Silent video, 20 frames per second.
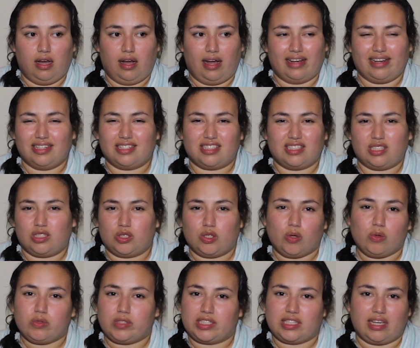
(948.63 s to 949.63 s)
I got
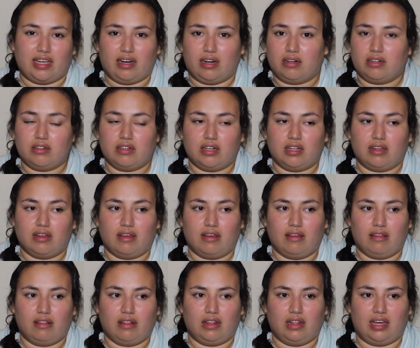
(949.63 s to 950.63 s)
so scared
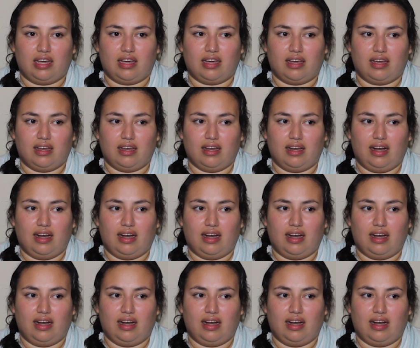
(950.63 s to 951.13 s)
that